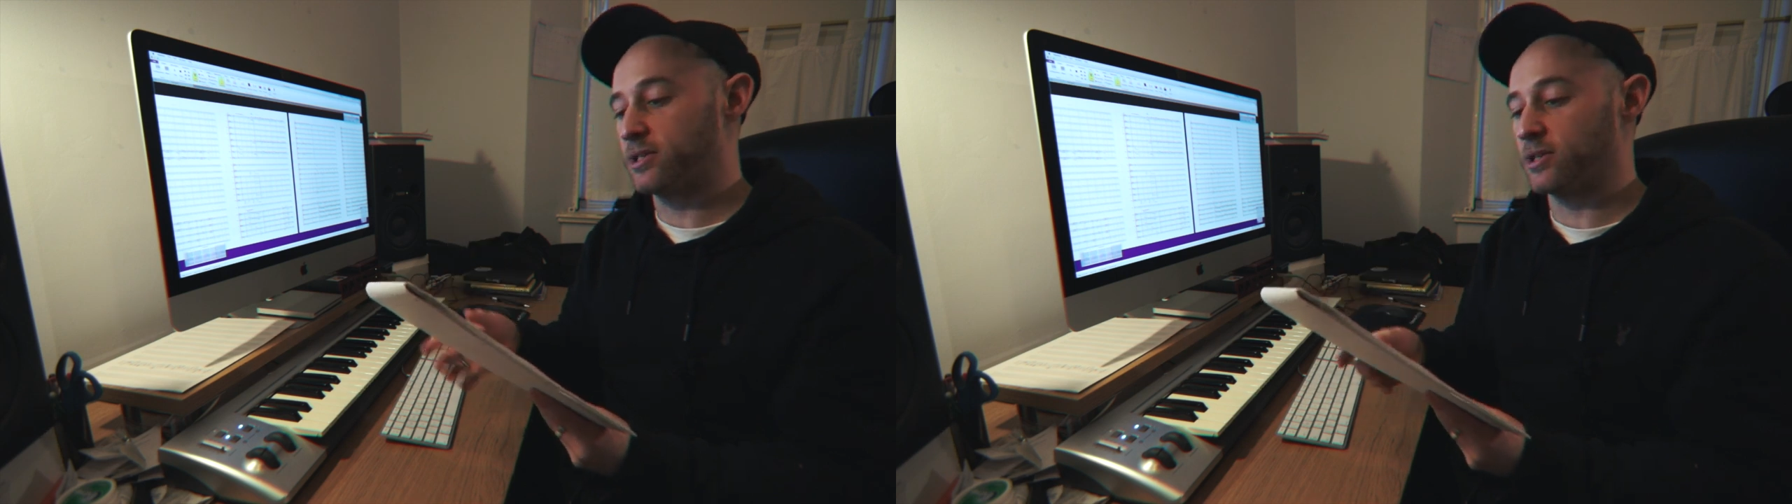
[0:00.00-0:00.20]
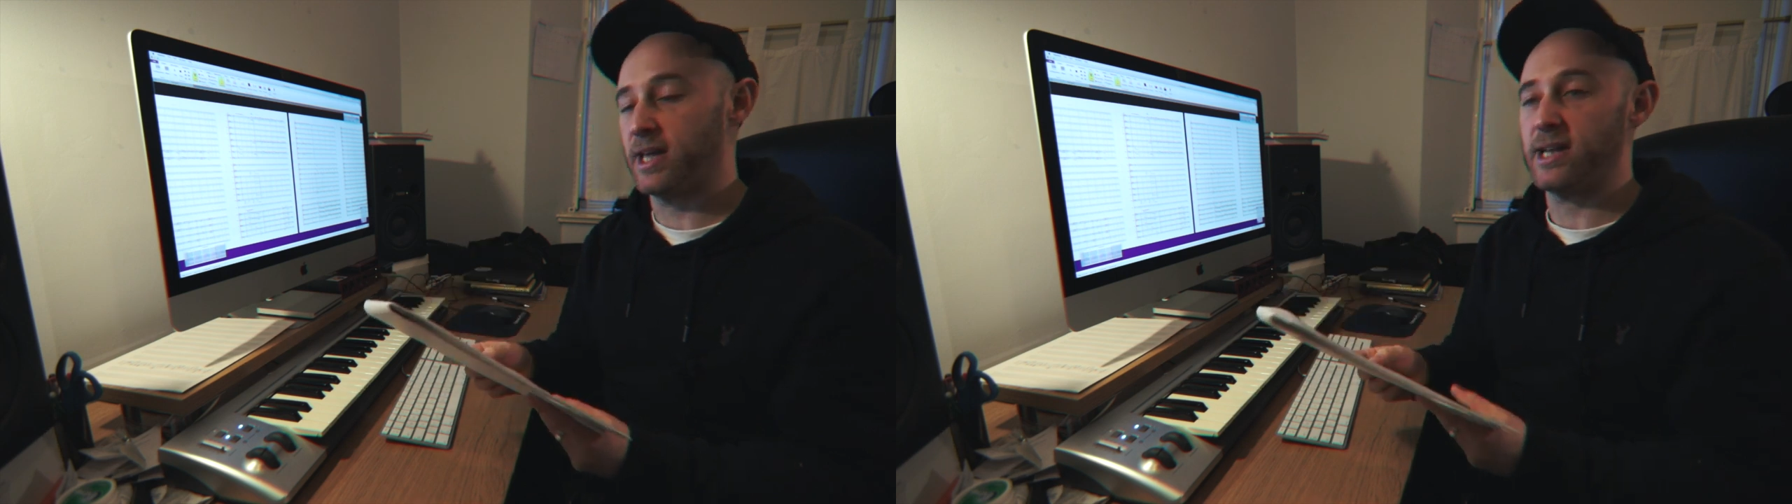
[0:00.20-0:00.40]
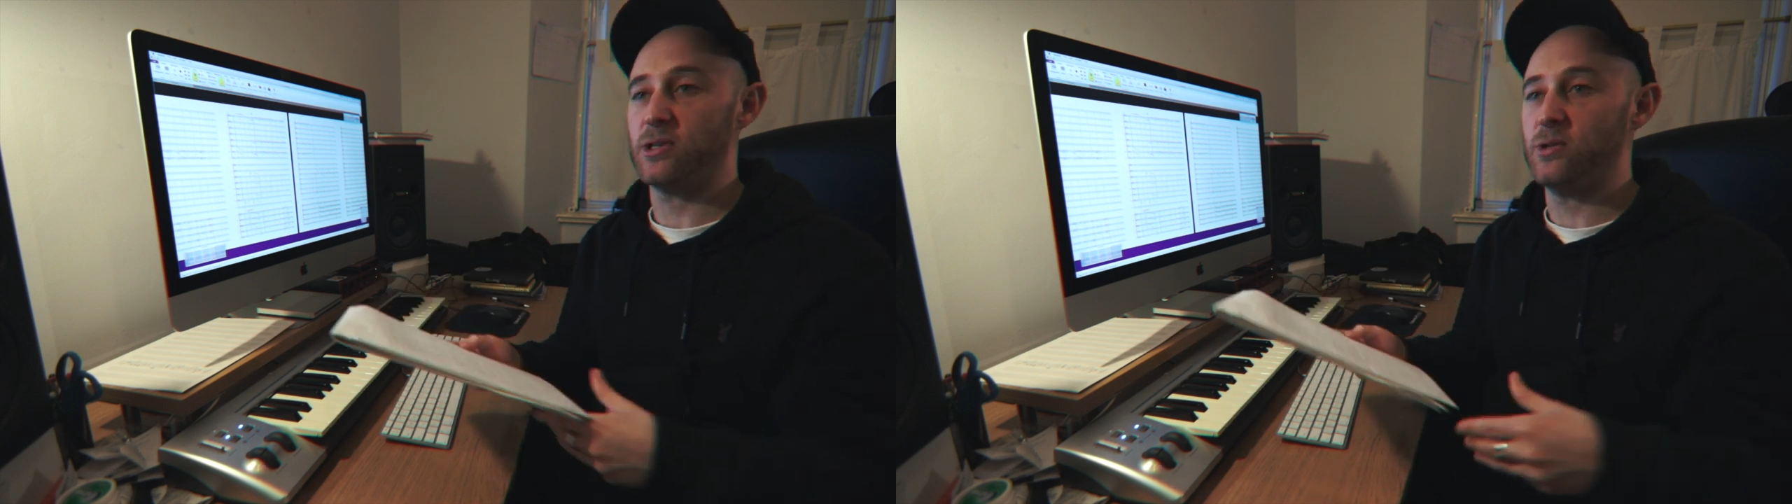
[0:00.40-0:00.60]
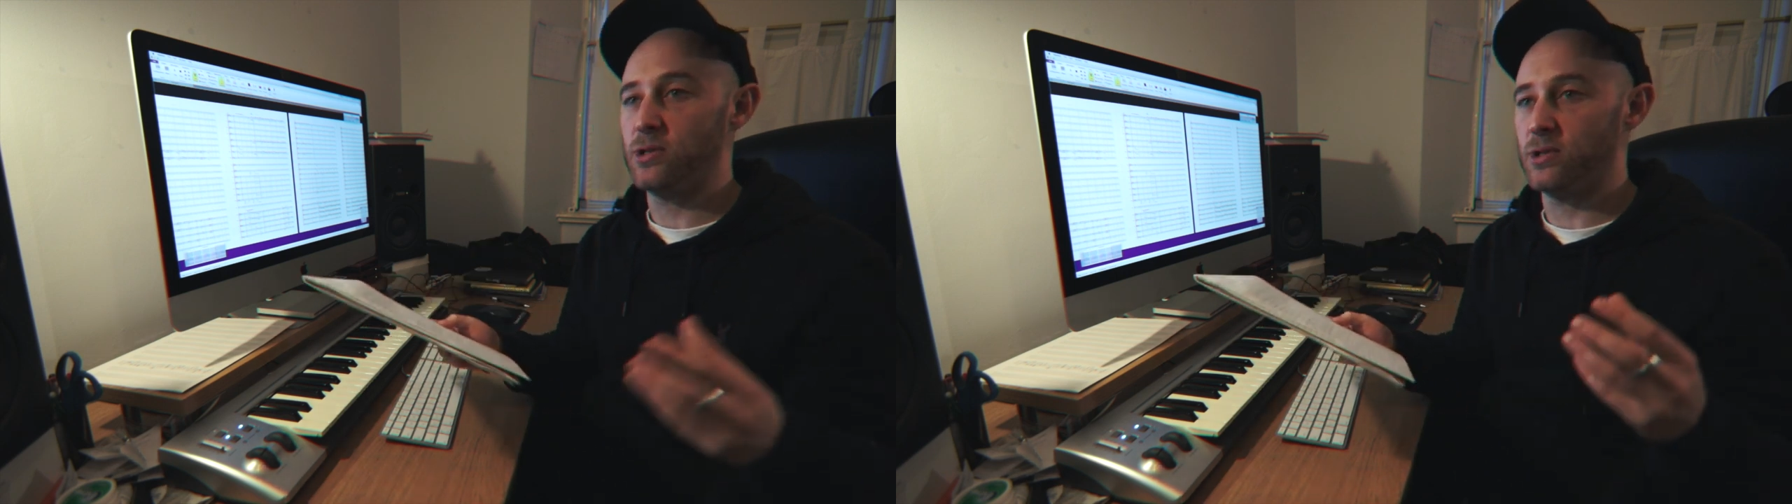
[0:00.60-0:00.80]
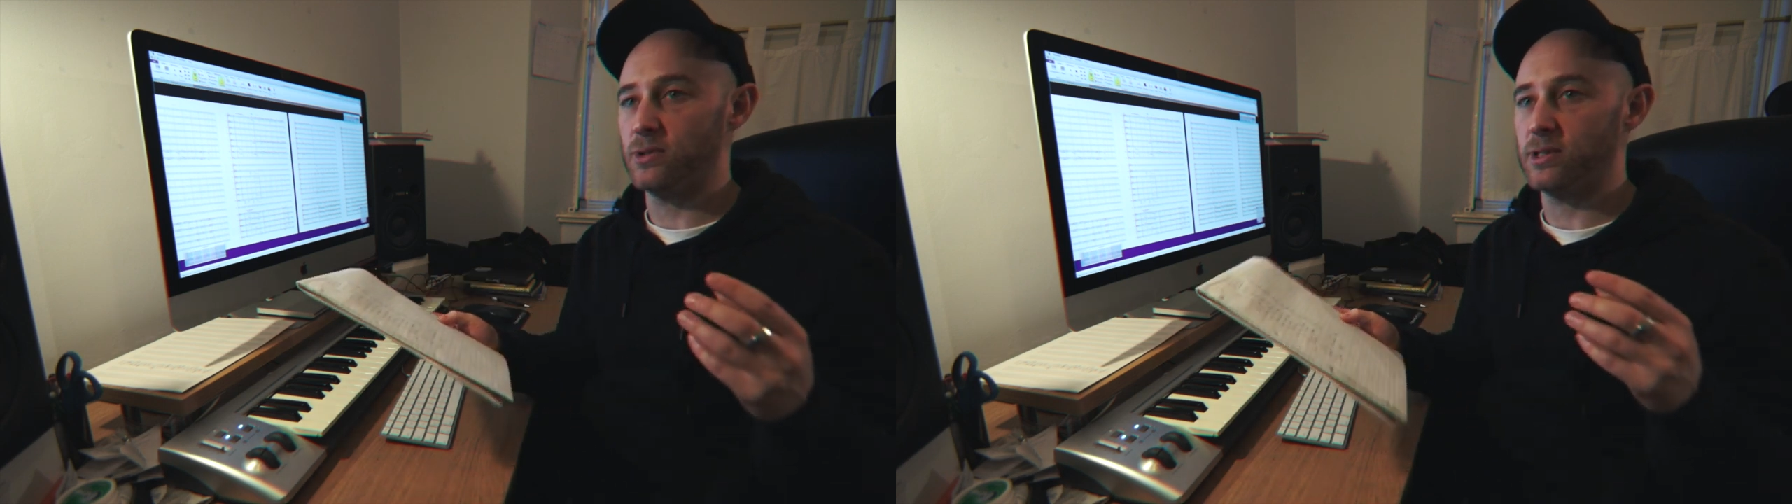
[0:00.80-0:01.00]
So they're two
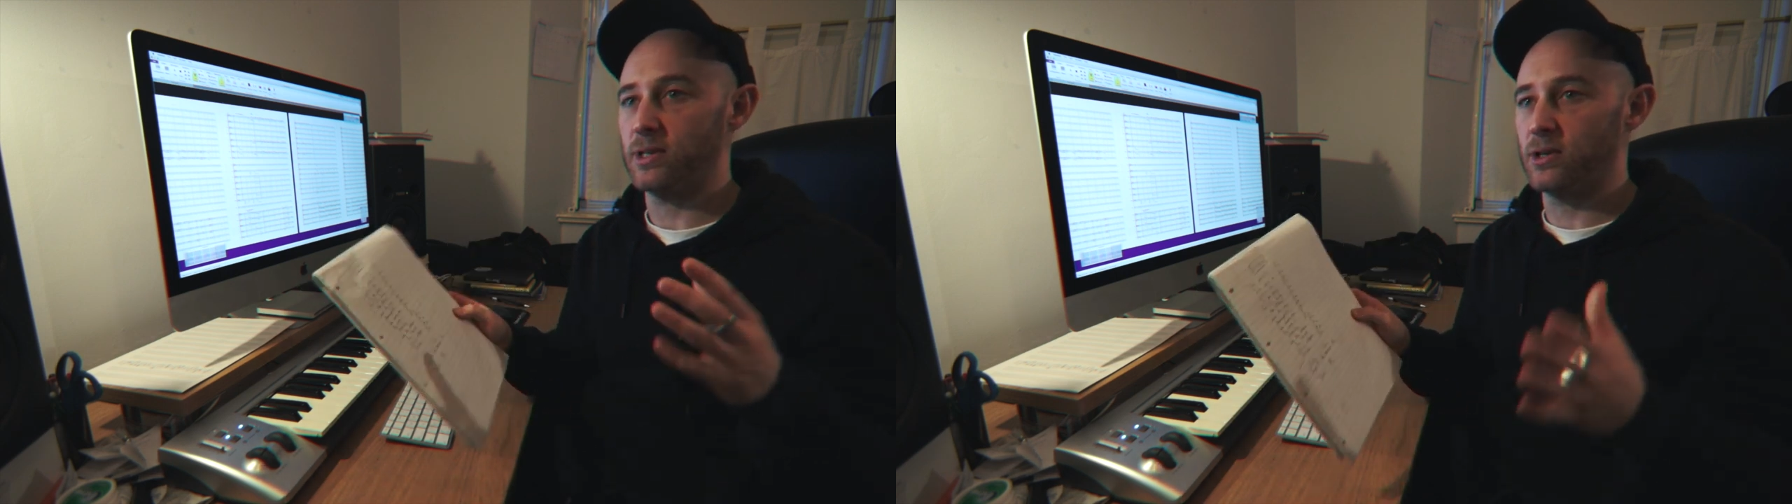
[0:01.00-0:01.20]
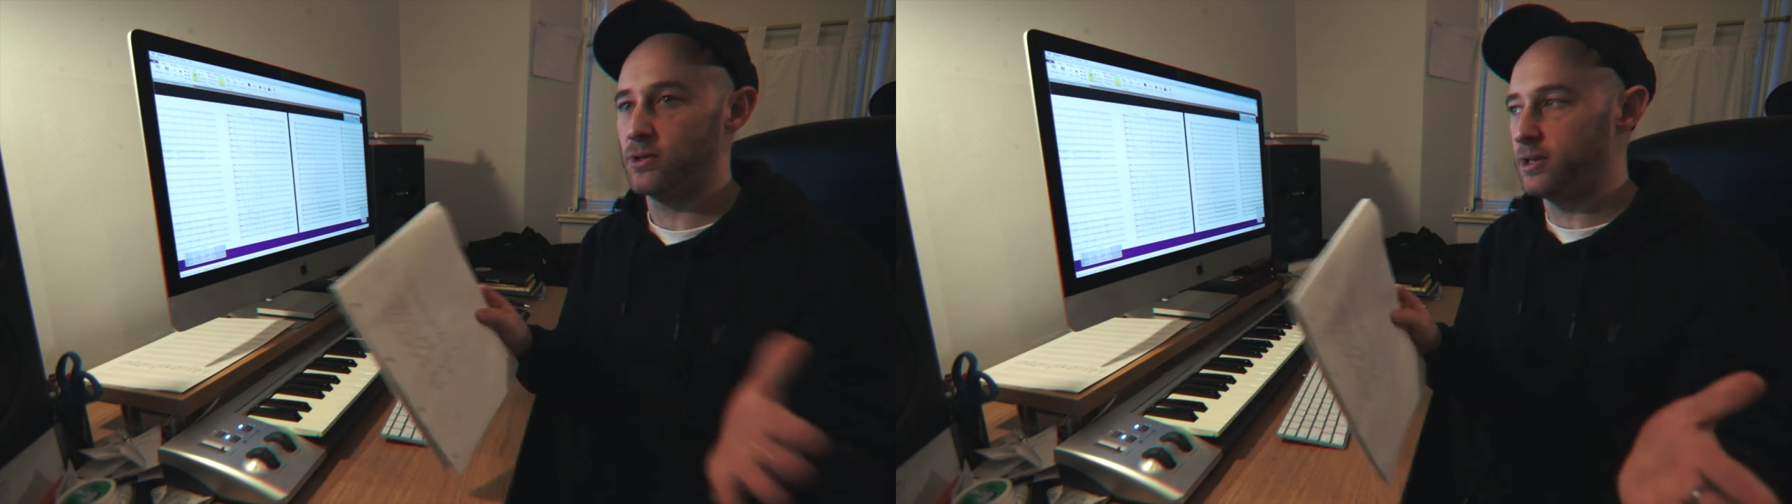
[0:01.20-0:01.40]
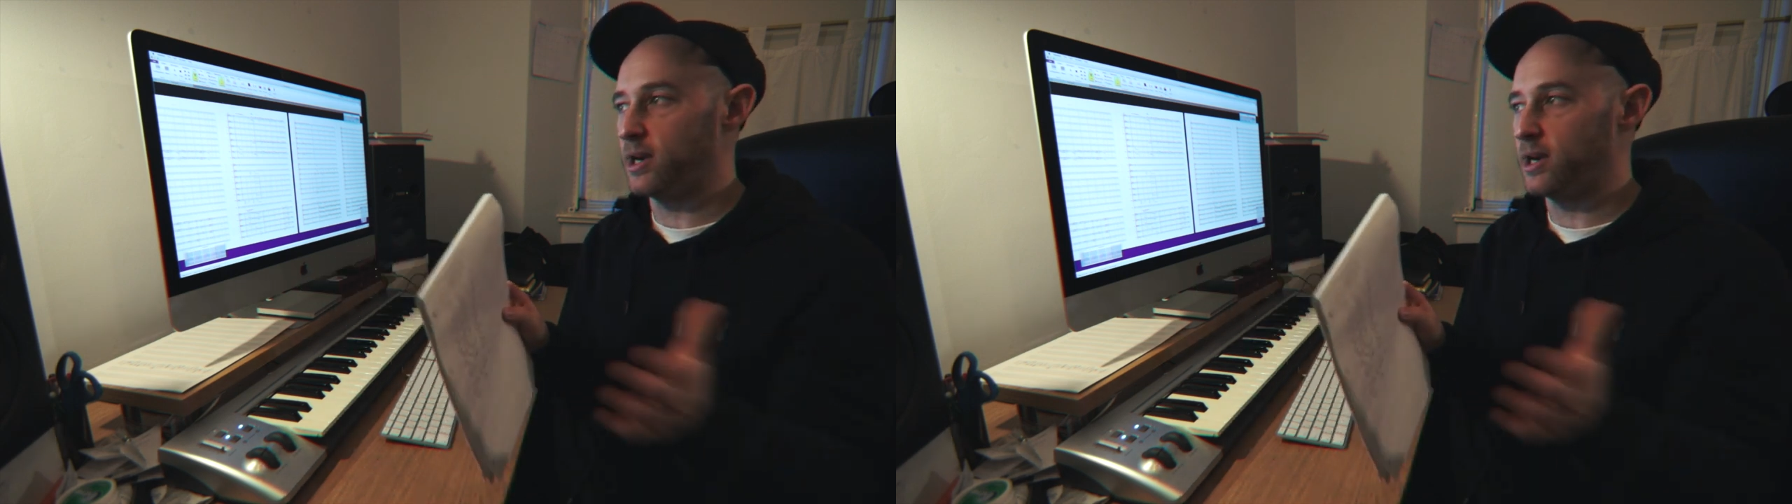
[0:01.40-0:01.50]
tunes that could